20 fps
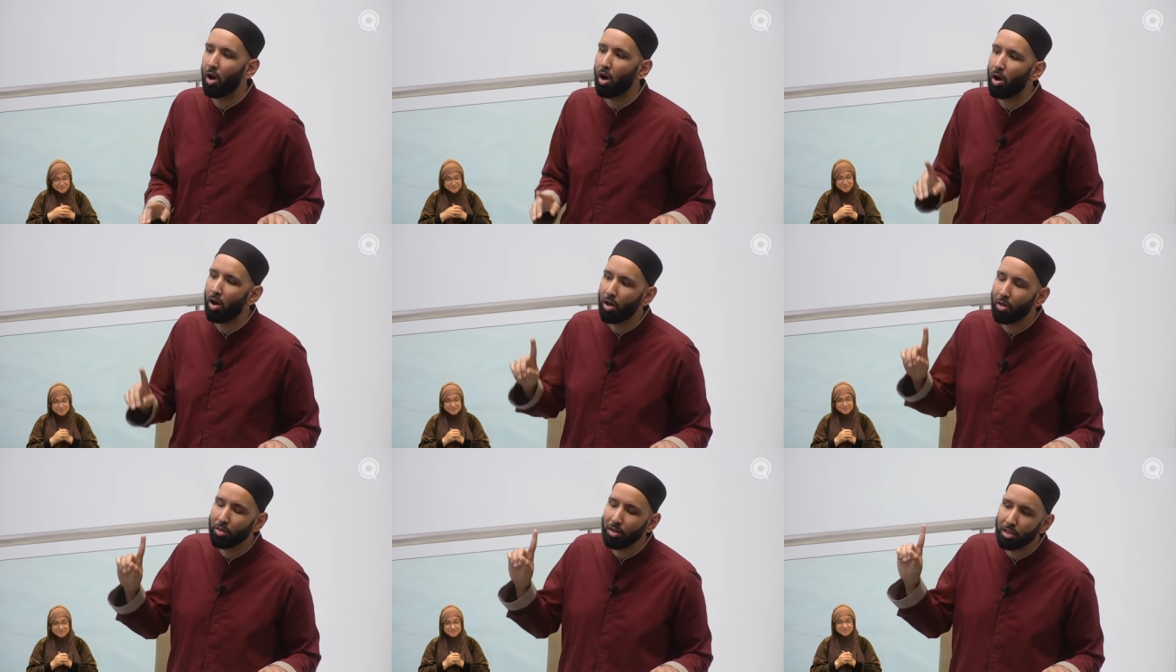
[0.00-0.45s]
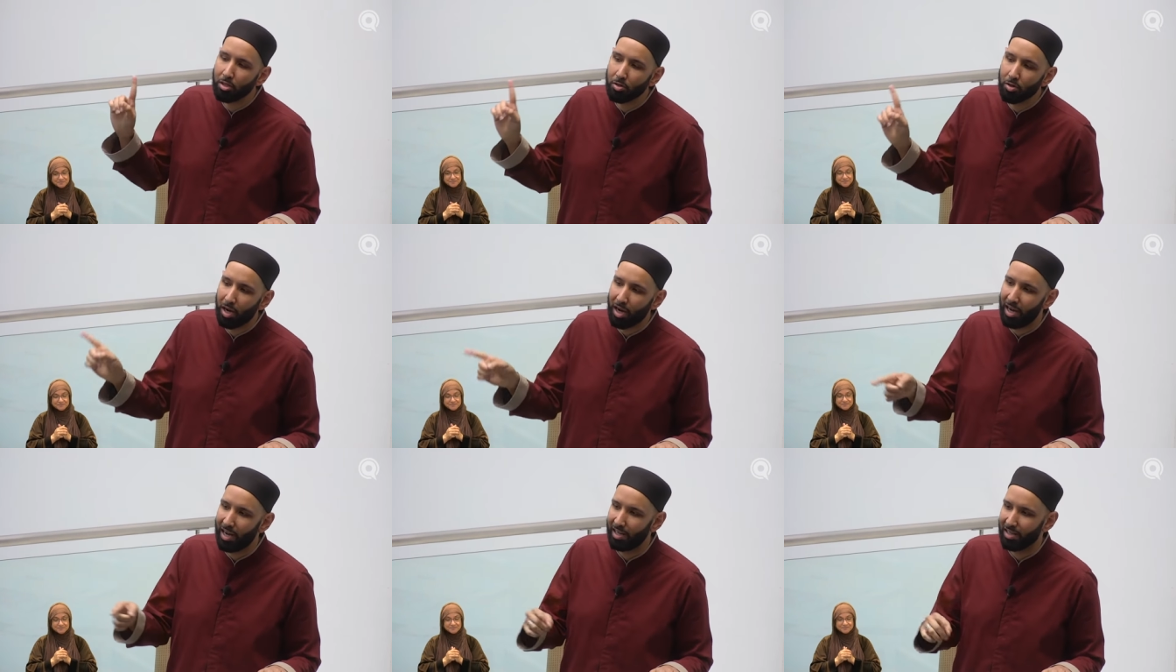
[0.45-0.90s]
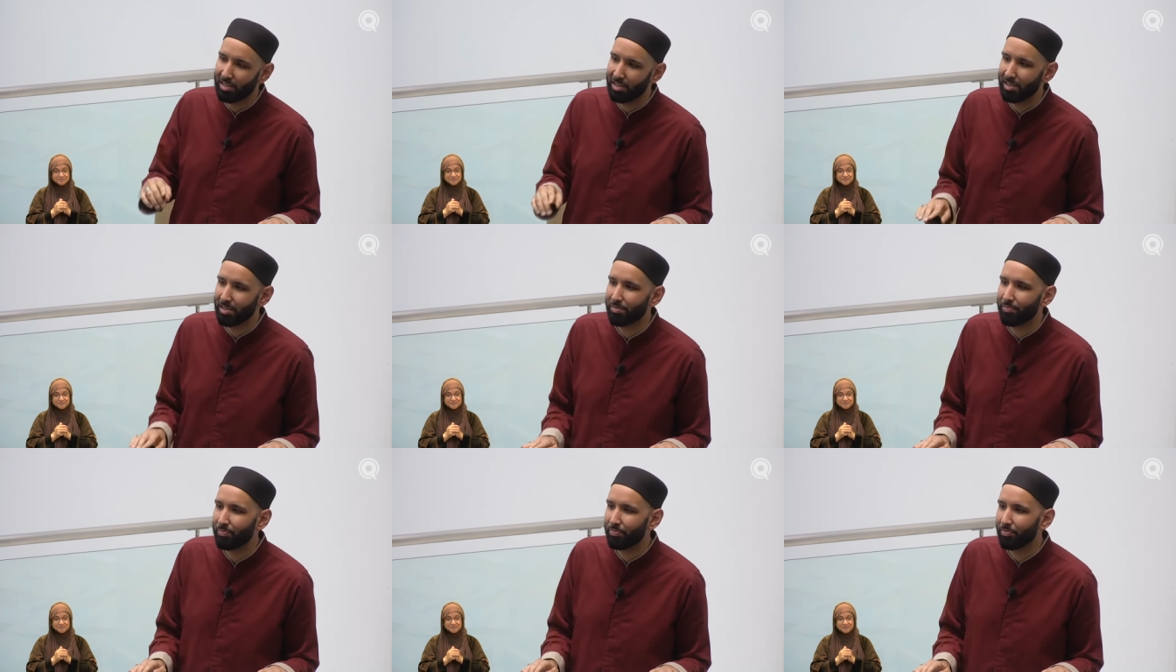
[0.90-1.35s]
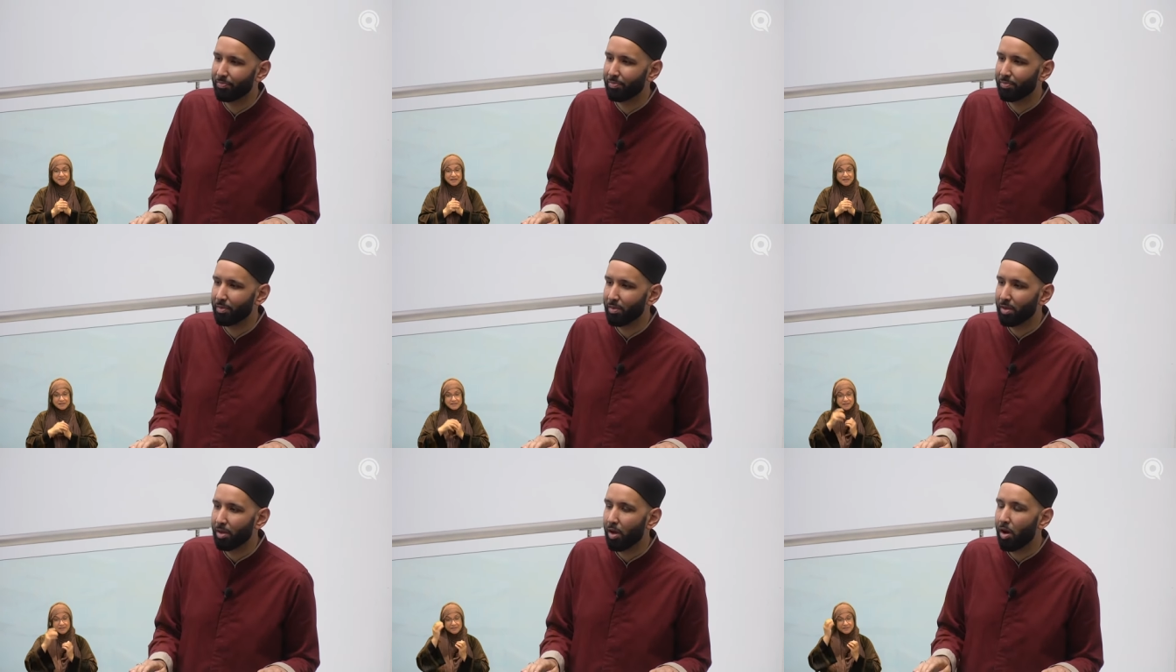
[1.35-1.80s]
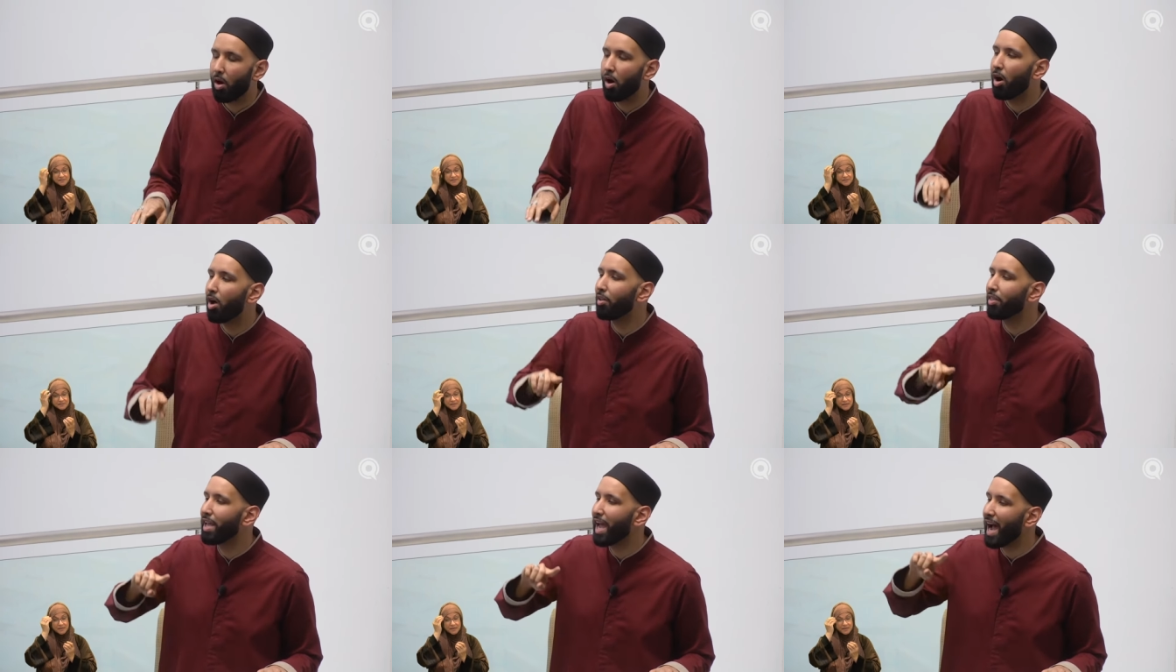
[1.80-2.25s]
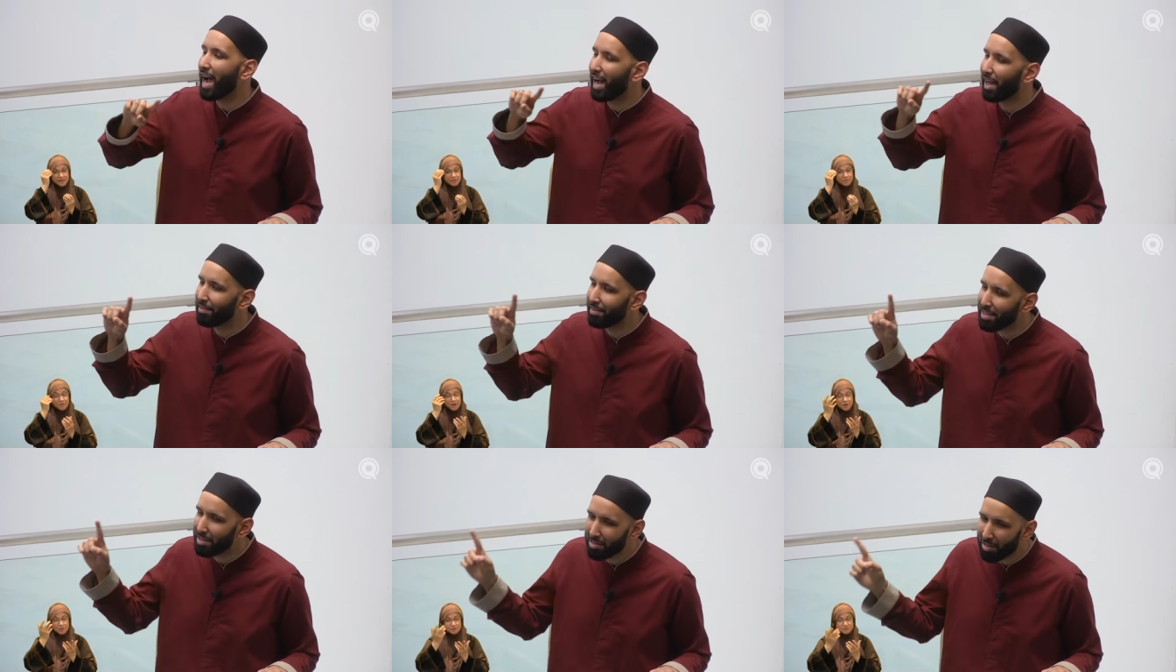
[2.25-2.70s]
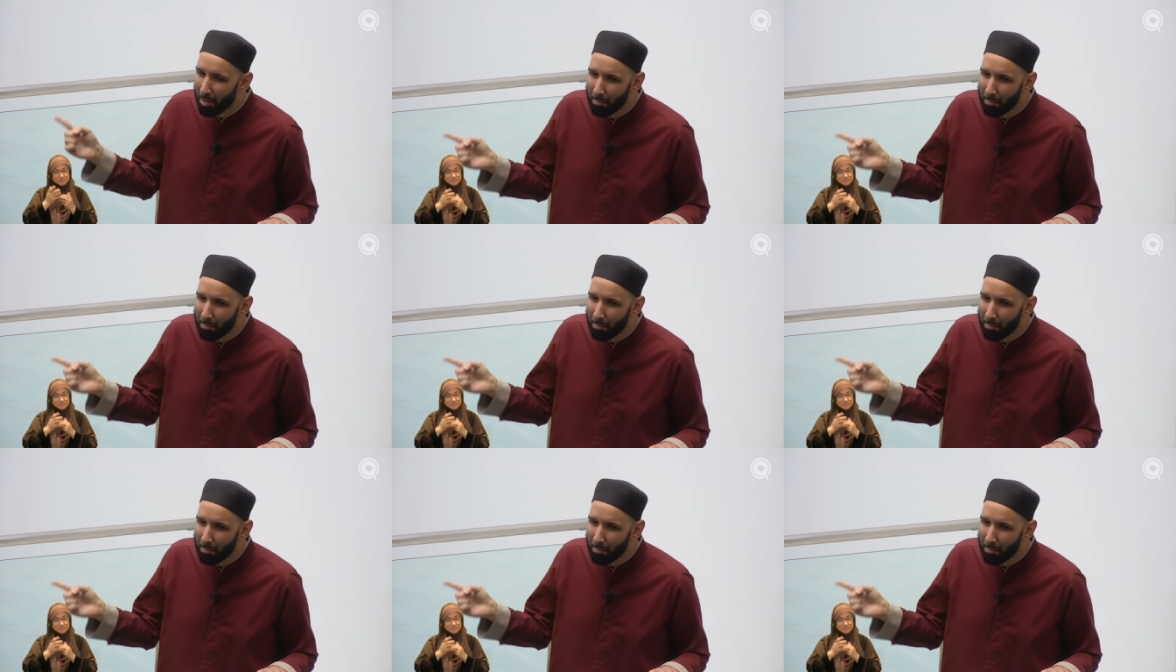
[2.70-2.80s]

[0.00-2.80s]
All the du'as, all the ahadith